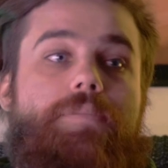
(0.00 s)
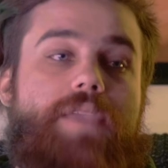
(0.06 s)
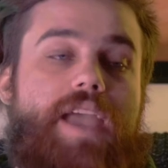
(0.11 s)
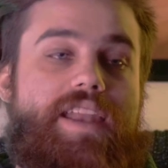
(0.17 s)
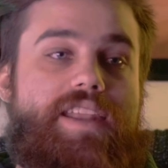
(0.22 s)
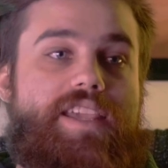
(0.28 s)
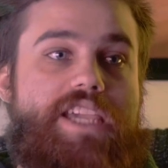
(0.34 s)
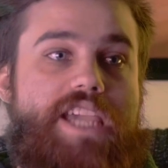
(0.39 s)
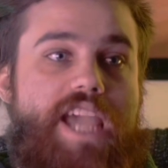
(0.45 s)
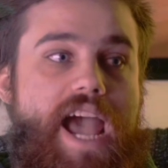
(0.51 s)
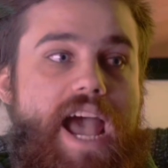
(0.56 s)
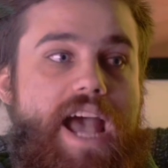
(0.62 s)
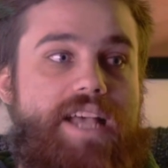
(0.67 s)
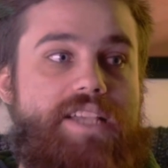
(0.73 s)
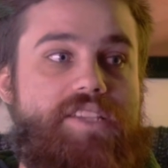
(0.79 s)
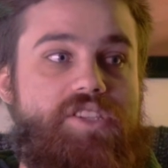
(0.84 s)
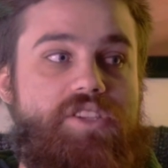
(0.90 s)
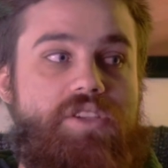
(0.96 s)
And he
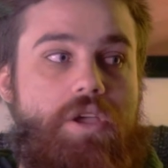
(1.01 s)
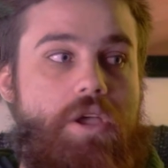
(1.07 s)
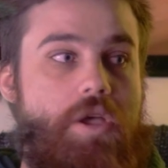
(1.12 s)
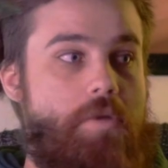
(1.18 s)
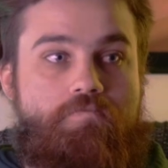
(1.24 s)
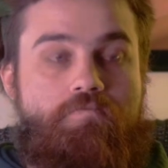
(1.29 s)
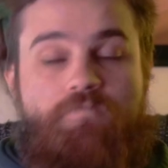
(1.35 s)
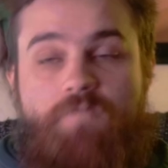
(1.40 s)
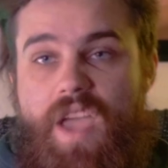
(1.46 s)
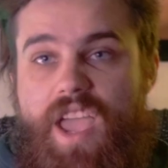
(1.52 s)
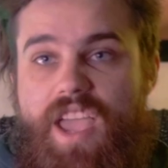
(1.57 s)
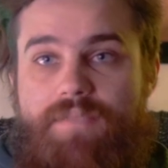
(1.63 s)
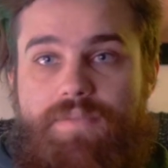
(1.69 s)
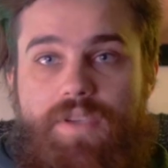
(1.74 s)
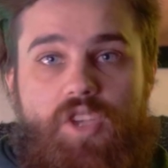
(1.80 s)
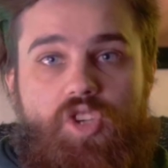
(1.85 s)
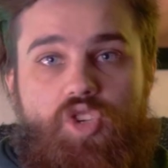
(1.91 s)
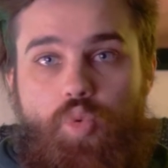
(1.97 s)
has
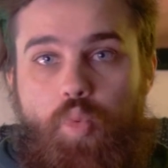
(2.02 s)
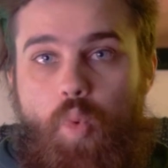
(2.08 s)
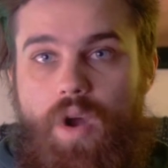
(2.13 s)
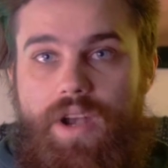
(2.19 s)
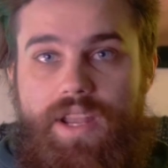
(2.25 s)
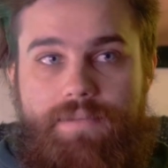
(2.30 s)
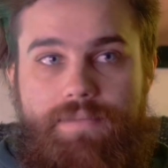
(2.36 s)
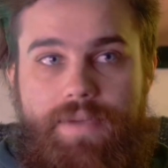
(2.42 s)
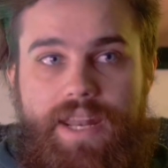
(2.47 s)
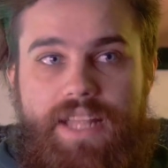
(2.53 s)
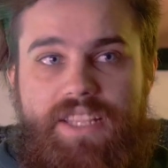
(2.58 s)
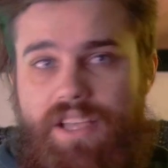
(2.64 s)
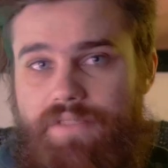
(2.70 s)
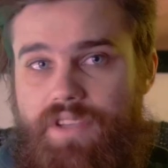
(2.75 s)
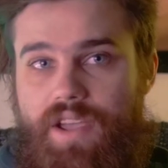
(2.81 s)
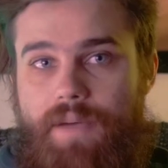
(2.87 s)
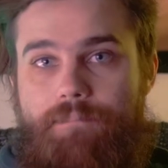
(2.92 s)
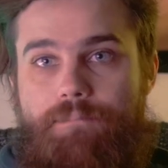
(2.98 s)
maybe 20 minutes
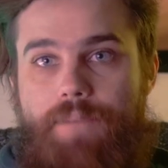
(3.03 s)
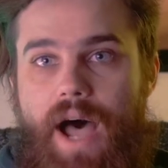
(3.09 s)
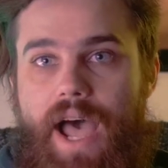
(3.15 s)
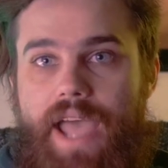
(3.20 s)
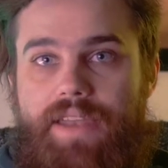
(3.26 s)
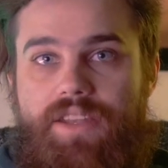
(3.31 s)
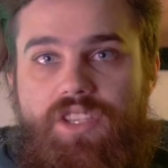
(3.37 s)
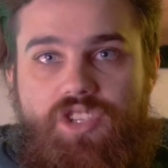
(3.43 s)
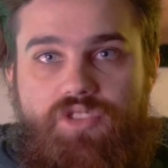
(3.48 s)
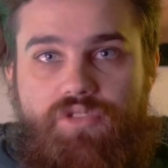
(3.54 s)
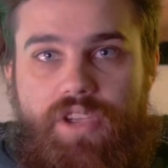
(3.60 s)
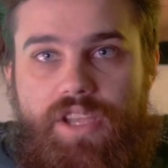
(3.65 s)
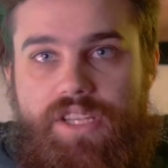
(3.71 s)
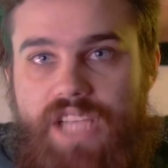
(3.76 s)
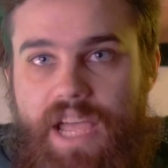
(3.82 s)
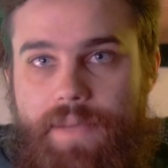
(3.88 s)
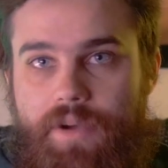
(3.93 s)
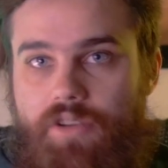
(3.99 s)
of combined
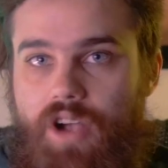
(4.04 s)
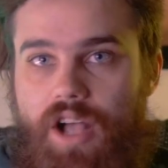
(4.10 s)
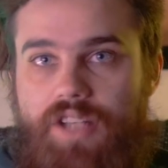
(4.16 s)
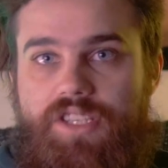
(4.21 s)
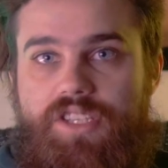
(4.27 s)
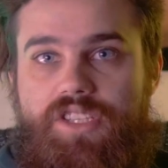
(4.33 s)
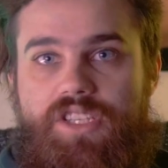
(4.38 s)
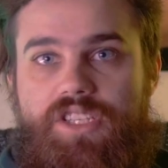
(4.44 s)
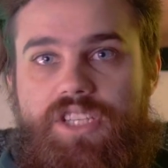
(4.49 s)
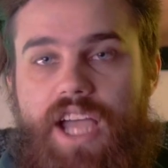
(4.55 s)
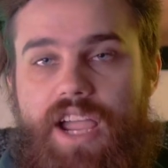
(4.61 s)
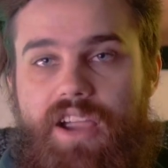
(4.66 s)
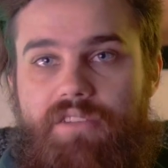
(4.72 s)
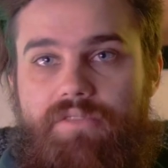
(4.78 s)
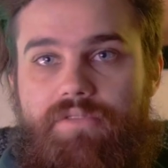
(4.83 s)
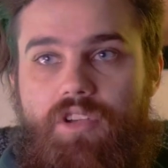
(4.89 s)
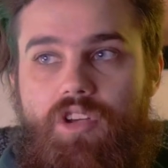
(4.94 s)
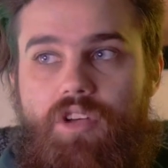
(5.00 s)
screen time across this
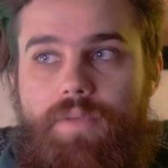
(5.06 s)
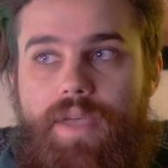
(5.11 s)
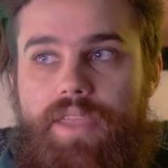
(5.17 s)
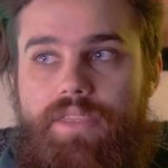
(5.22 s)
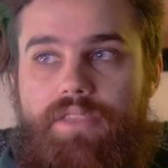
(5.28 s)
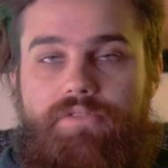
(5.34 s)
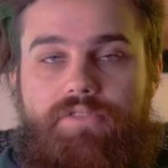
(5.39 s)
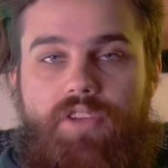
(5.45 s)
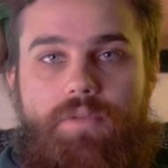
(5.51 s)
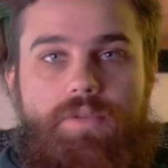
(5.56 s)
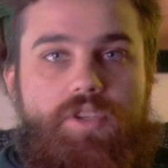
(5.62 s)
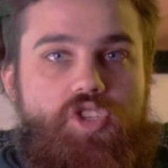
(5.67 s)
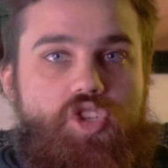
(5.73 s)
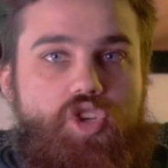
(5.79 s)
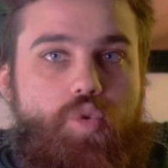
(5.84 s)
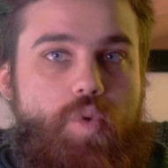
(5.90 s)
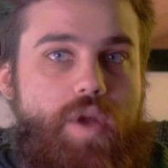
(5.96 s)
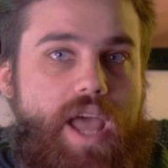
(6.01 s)
entire film, and the film is
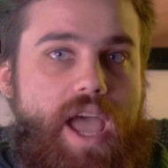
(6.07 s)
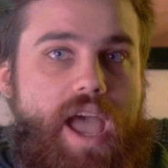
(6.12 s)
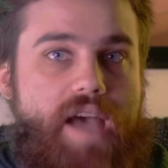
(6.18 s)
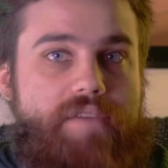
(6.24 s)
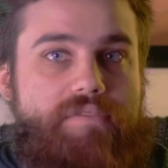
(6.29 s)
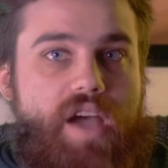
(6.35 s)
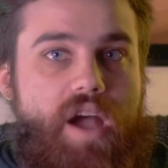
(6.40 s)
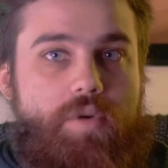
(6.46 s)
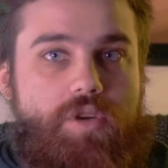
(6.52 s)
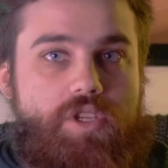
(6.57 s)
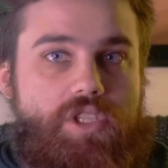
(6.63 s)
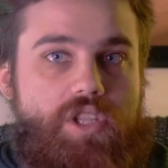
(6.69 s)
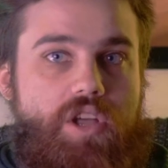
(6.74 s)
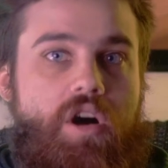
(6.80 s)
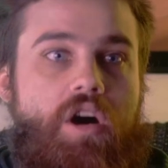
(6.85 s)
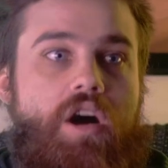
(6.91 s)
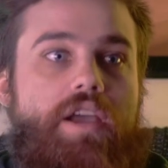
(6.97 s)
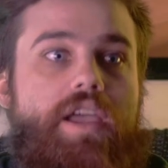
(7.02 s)
2.5 hours
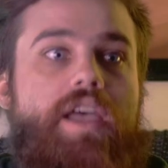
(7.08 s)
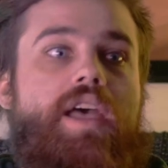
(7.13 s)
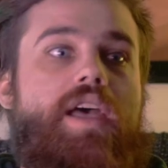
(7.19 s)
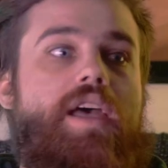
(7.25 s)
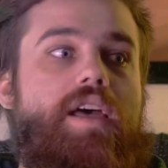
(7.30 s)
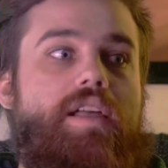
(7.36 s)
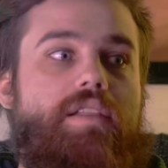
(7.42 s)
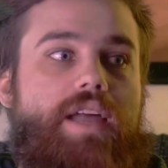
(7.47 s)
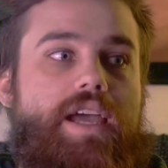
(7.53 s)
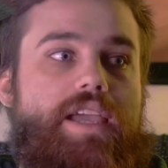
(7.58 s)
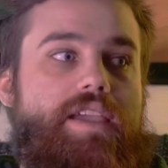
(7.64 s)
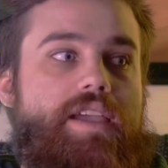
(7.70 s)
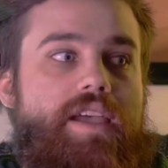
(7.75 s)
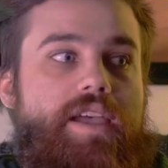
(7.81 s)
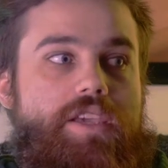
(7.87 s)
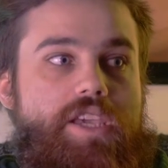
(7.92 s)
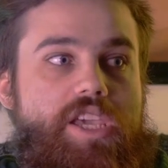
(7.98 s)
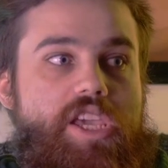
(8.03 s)
long. Like,
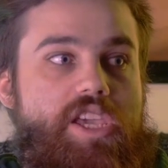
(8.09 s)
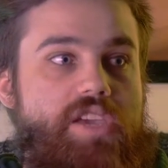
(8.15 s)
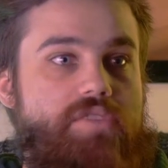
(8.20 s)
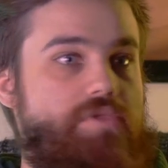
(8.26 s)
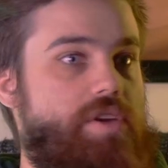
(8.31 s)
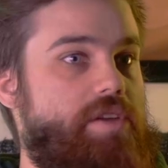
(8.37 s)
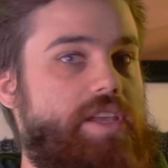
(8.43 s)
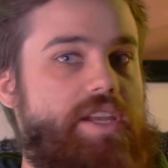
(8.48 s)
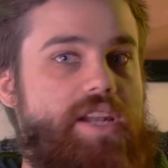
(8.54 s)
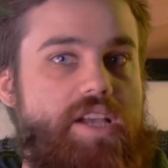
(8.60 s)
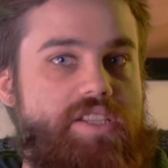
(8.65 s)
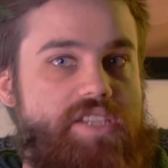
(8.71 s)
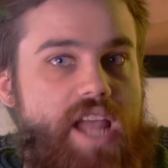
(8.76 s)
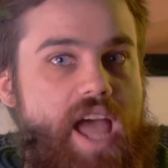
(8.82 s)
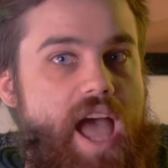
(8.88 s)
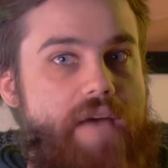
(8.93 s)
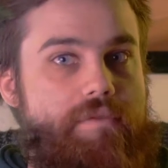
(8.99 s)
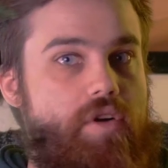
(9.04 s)
he really
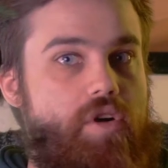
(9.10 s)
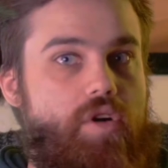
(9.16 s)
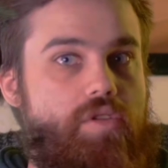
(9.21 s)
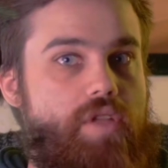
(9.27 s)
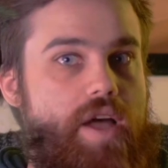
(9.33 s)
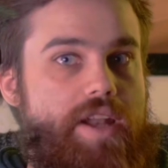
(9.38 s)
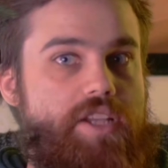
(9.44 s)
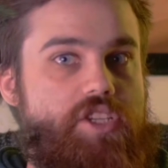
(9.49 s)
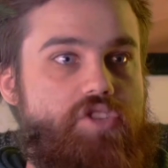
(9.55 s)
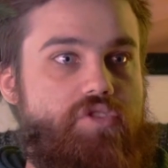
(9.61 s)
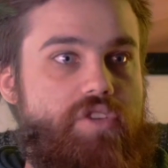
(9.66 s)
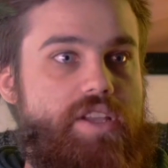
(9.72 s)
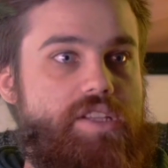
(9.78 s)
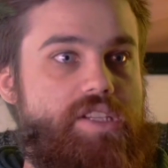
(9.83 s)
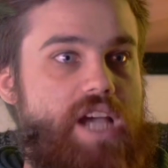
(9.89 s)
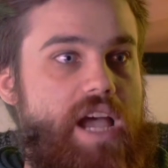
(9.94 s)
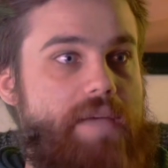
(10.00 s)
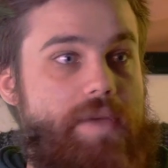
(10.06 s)
doesn't have a whole lot of
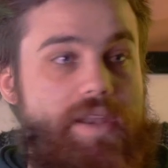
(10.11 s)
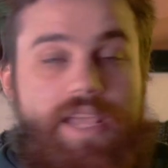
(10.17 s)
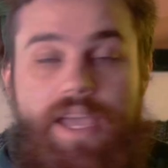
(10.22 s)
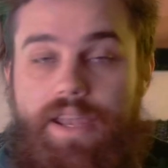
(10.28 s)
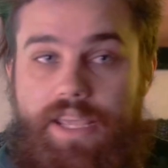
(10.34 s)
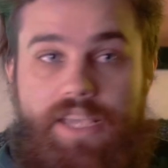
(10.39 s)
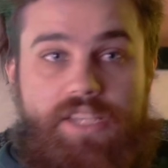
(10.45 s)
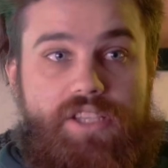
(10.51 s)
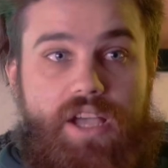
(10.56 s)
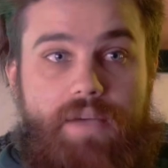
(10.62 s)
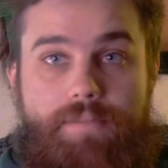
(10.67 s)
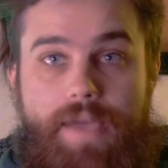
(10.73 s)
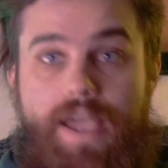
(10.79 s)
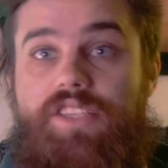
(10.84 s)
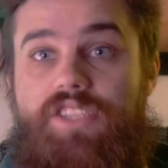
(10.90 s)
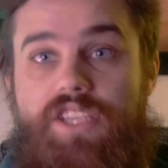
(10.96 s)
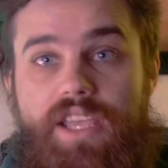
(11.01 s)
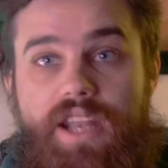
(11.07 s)
screen time, and yet he's
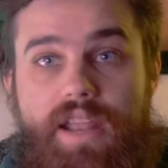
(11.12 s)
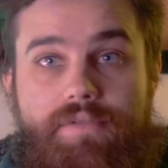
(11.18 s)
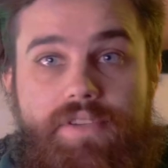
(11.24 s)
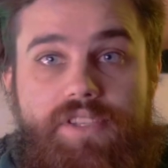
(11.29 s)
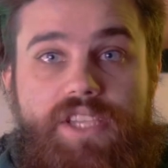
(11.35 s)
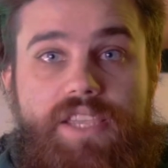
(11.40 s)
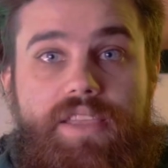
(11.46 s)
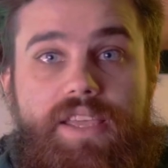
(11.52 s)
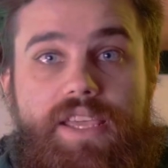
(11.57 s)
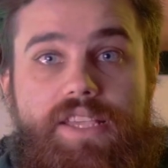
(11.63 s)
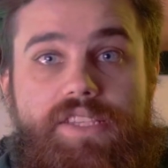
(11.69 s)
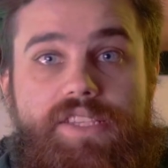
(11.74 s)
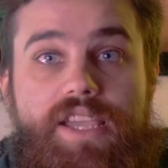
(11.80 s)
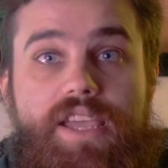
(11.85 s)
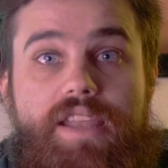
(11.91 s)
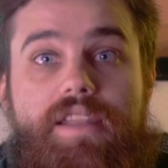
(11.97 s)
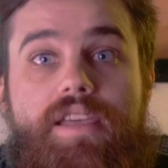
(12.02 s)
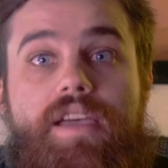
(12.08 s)
amazing in every scene that he's
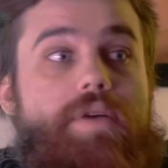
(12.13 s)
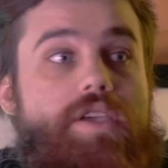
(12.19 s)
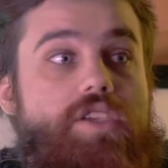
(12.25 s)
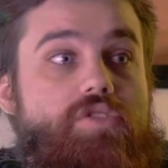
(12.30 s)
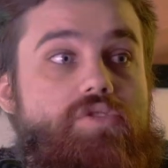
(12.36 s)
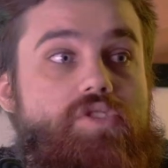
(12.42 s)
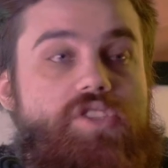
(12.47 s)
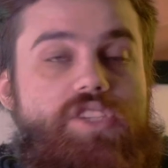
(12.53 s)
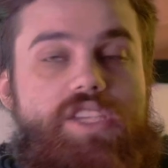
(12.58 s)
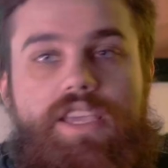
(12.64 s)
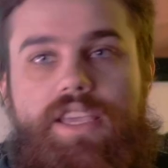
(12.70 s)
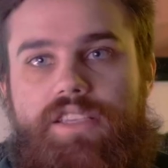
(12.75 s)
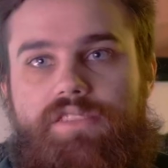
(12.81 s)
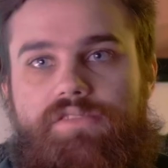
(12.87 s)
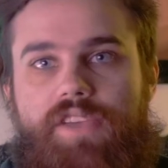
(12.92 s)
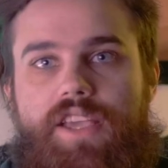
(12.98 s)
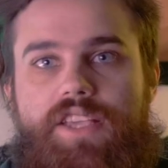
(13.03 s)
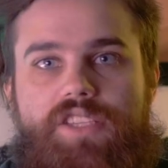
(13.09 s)
in. But you see
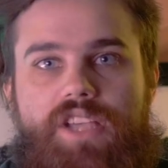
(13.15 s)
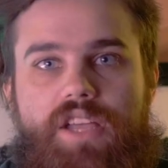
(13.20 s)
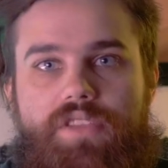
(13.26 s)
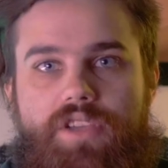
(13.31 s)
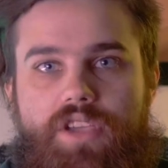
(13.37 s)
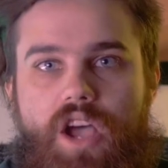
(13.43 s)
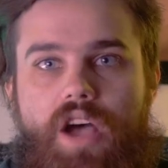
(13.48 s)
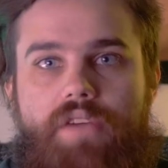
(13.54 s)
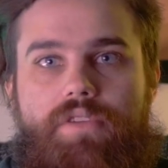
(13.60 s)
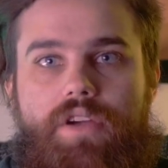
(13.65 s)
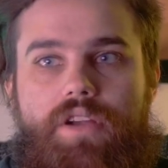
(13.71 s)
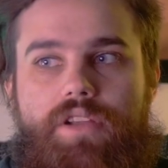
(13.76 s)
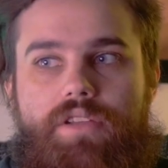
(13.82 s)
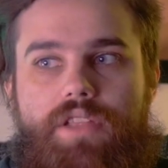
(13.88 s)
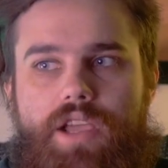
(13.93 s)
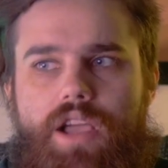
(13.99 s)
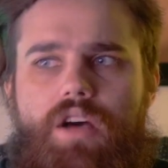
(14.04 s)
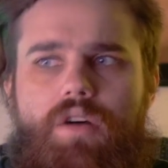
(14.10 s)
his face on the cover, and
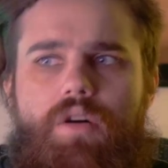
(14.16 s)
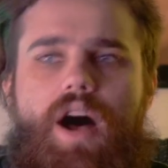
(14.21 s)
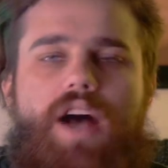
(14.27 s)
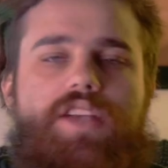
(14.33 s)
you're like, oh,